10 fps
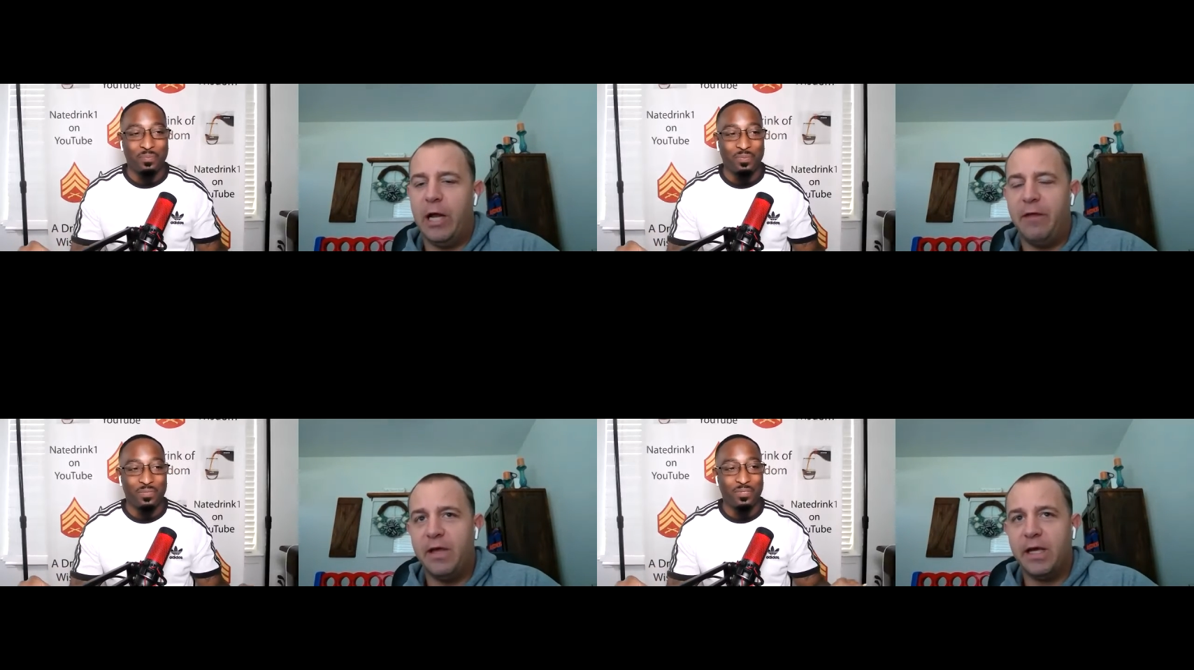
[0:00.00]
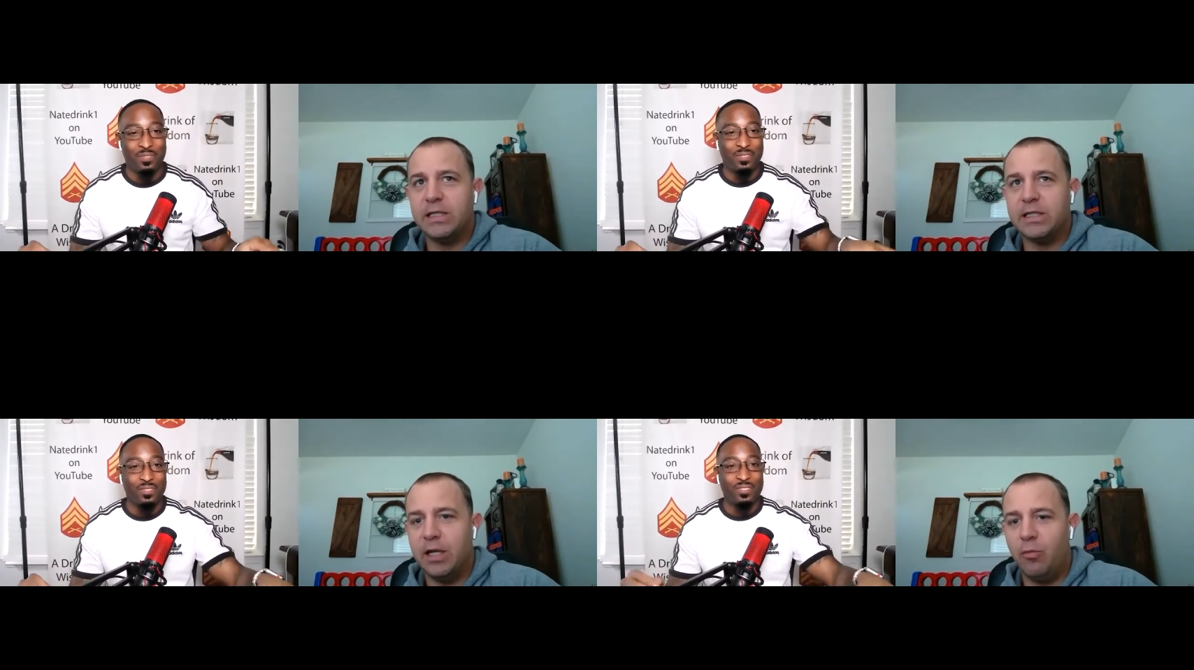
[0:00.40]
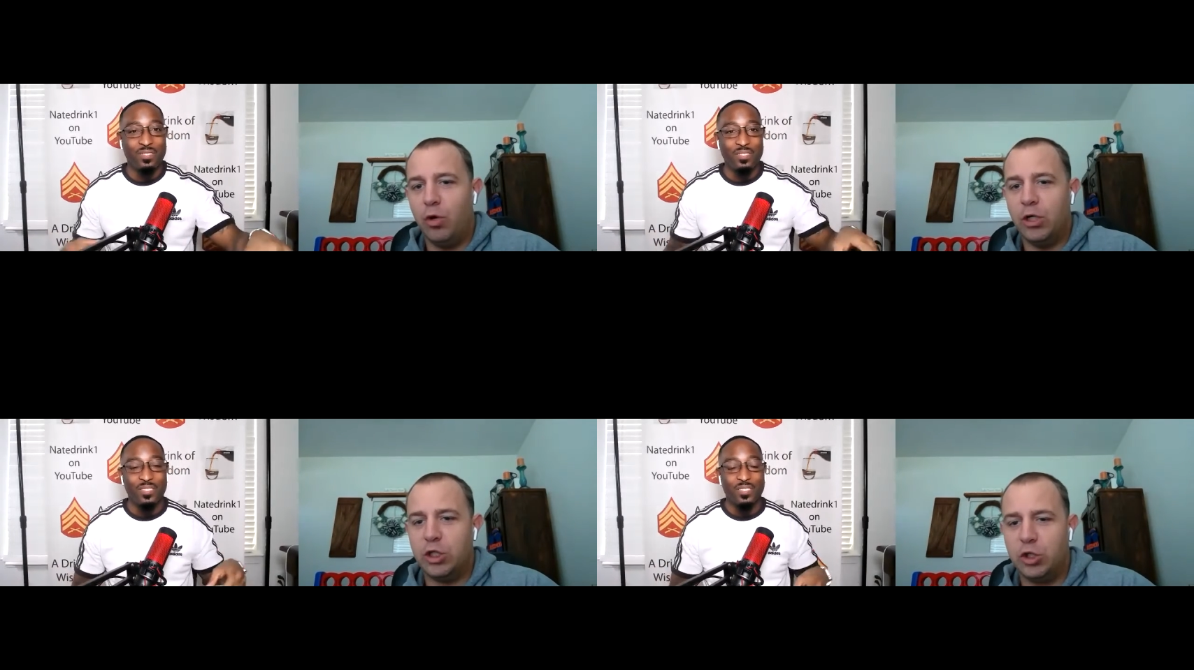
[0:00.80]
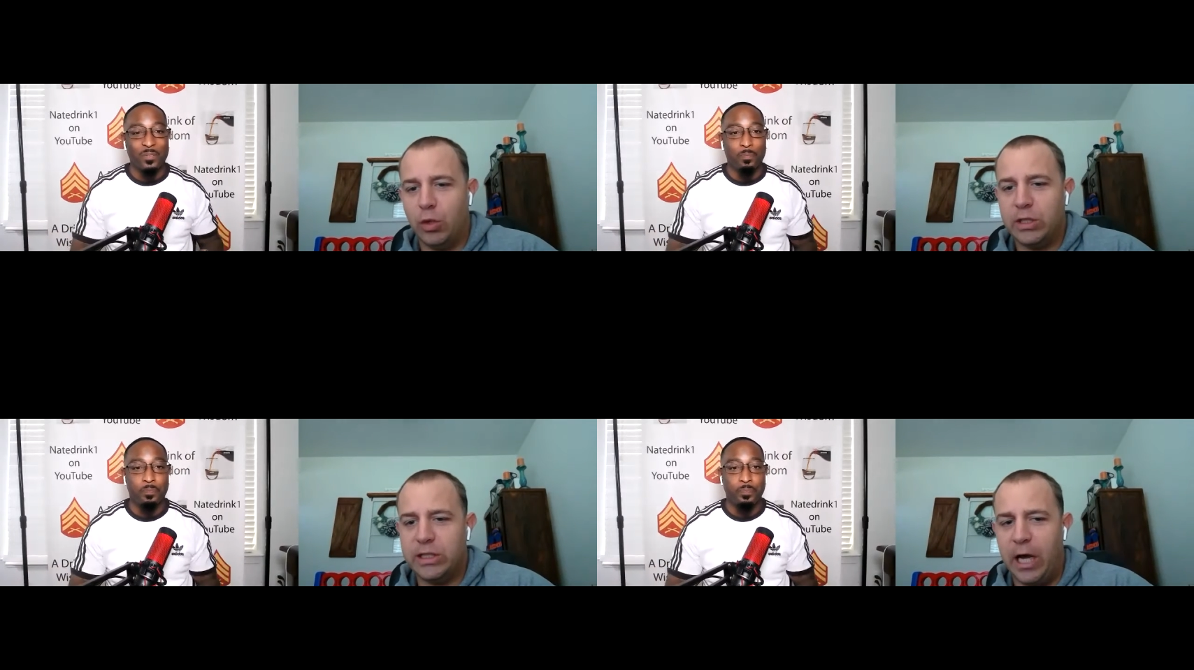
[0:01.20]
Speaker 1: but I think it's somewhat
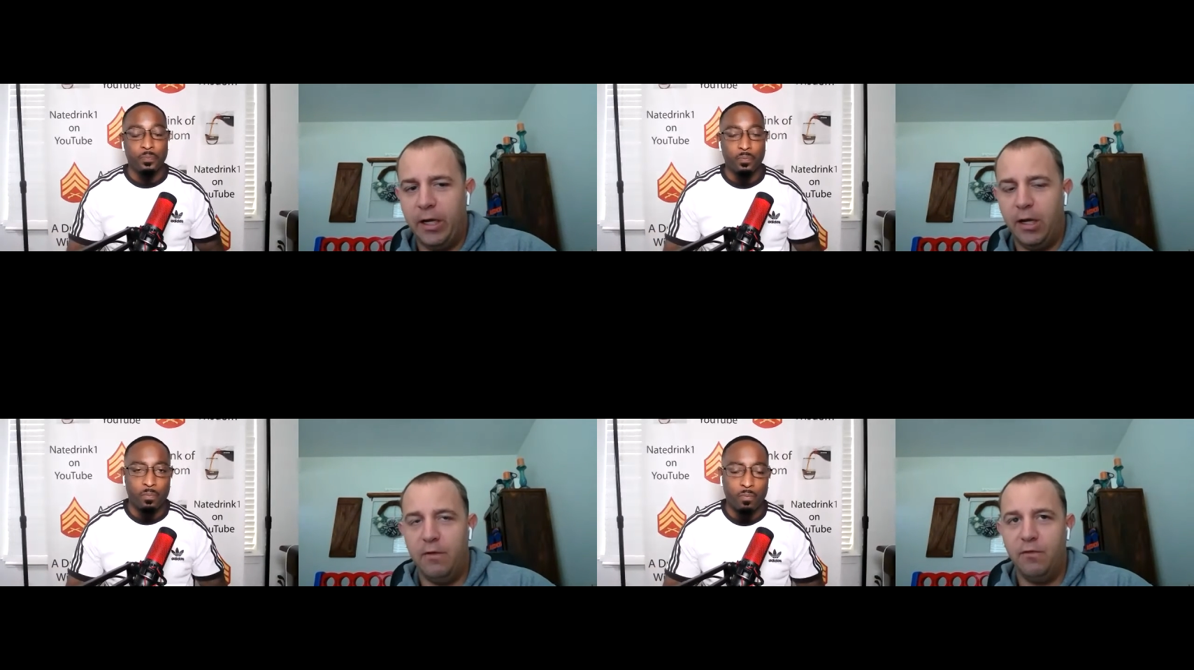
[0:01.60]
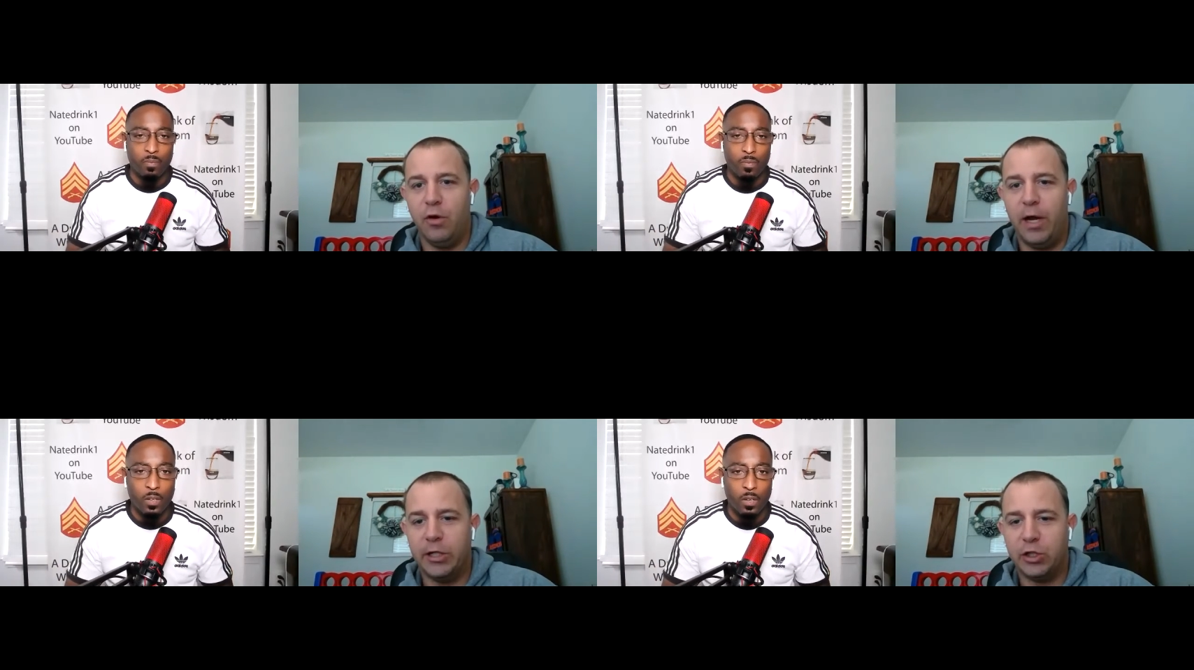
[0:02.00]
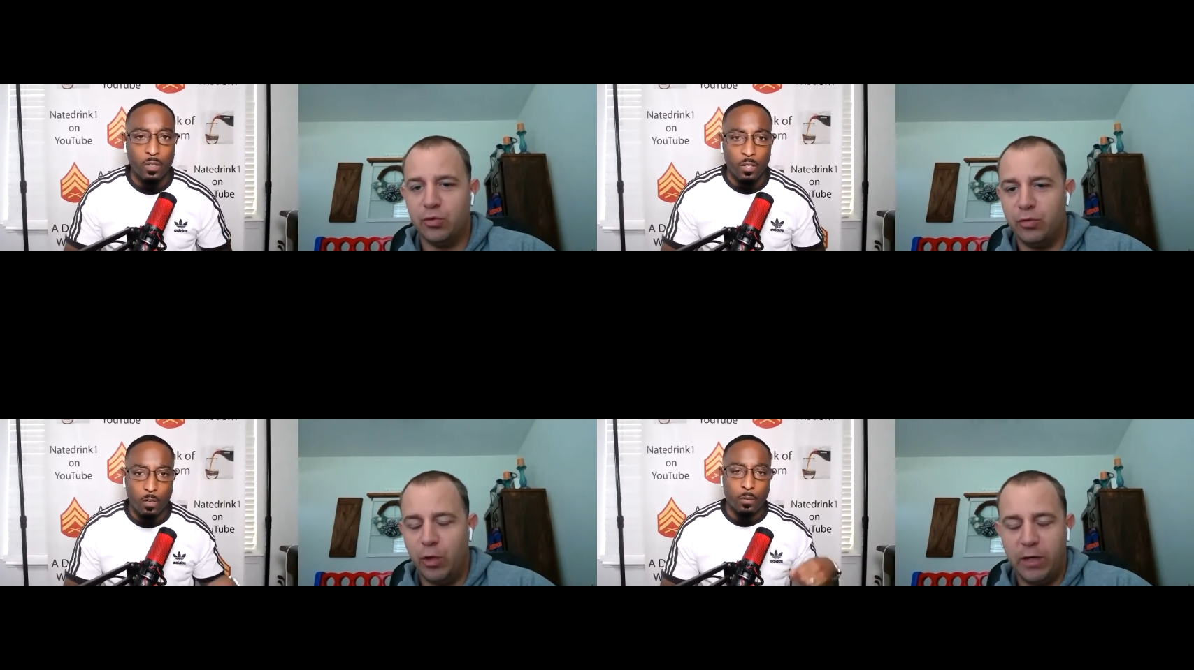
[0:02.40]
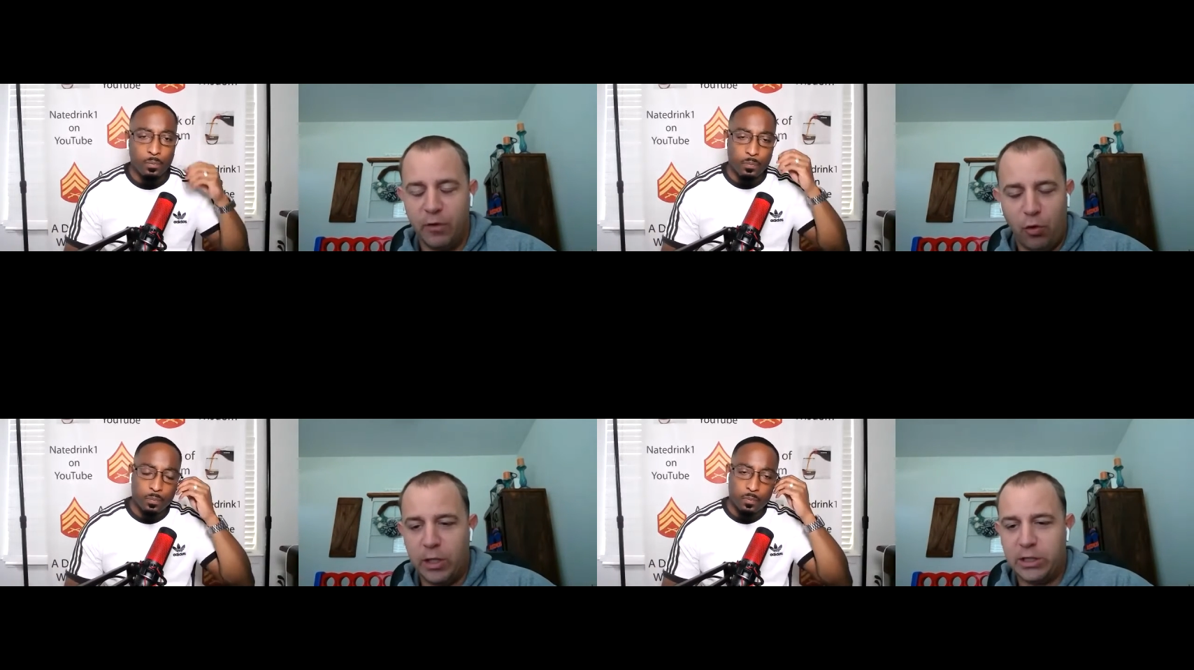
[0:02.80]
short sighted if you're answering
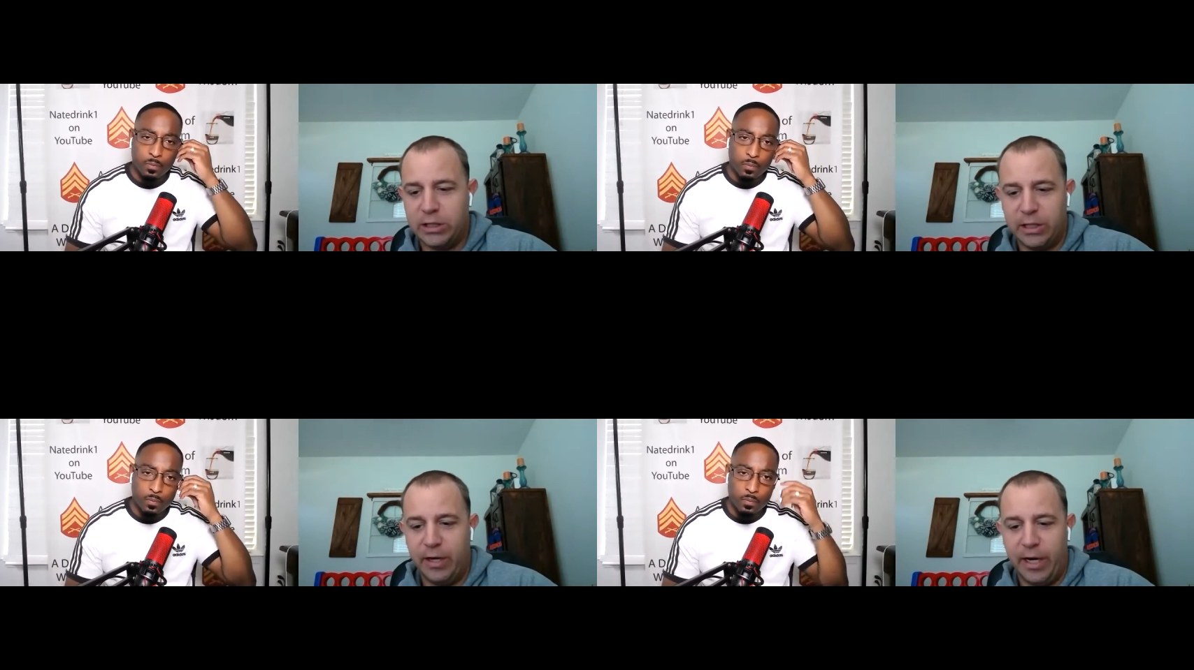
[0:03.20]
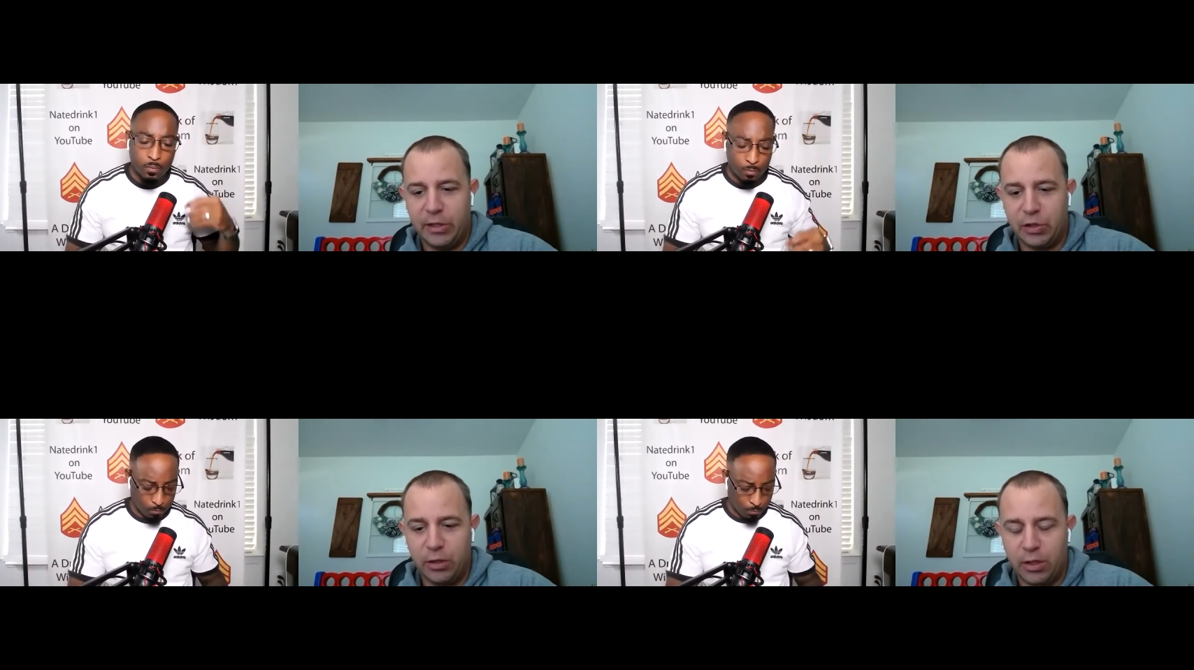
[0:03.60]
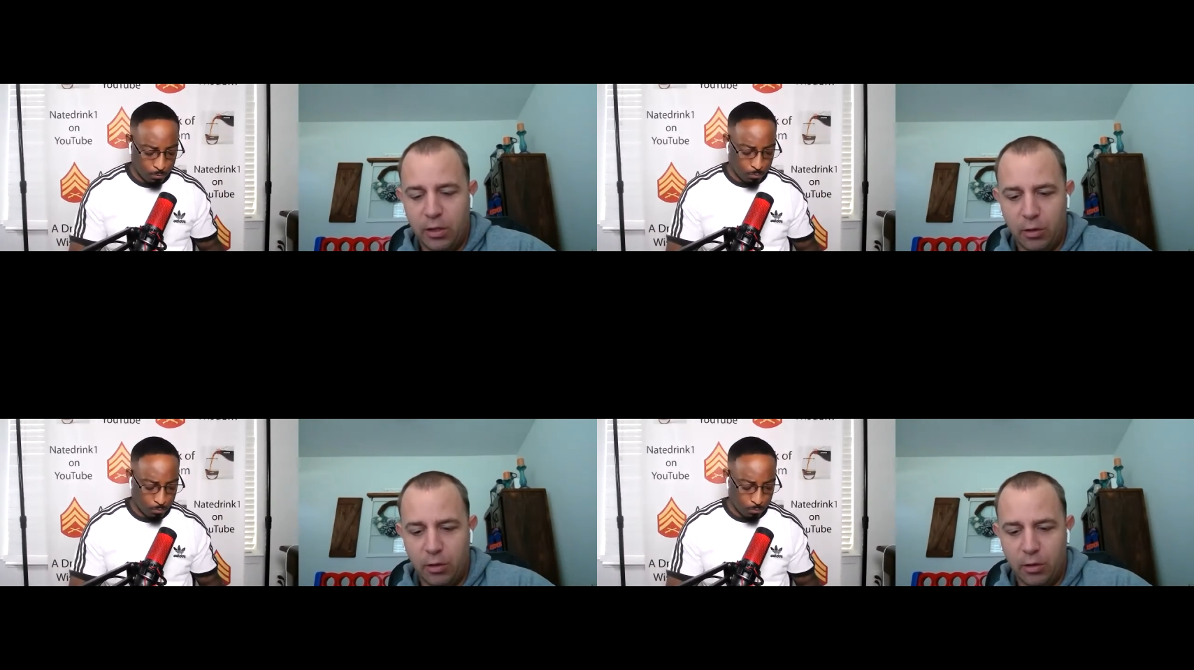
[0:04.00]
whatever questions they're answered